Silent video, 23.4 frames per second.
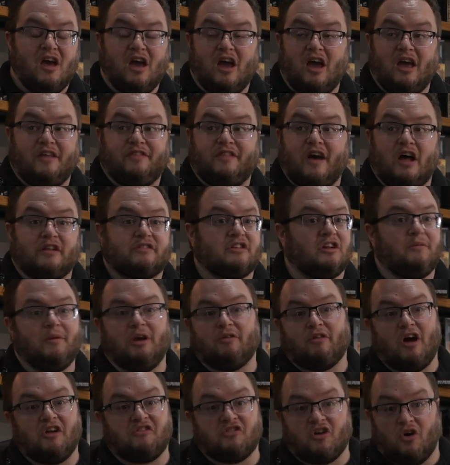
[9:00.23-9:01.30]
Hey, that's going to
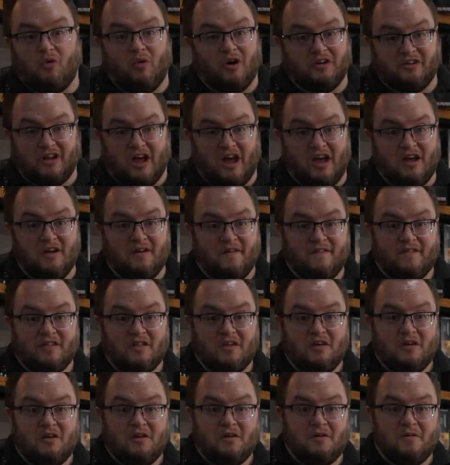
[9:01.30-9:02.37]
be retro one day.
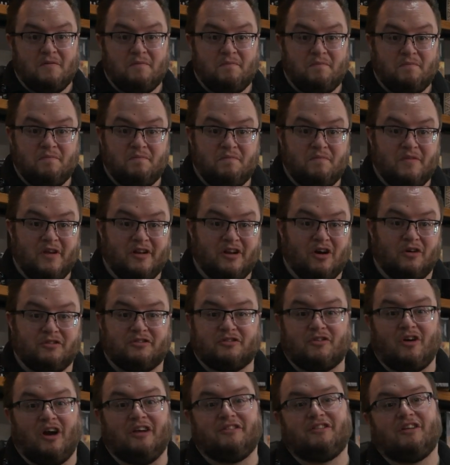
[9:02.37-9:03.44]

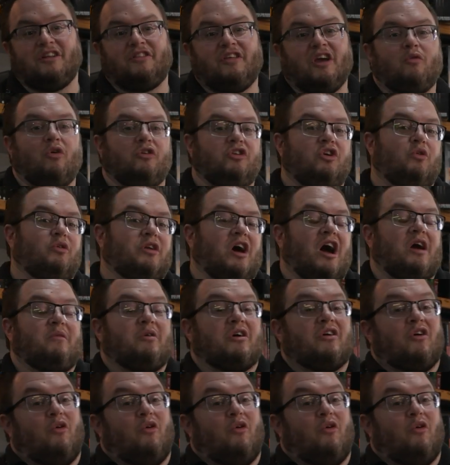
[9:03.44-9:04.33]
It's crazy to think when you and I were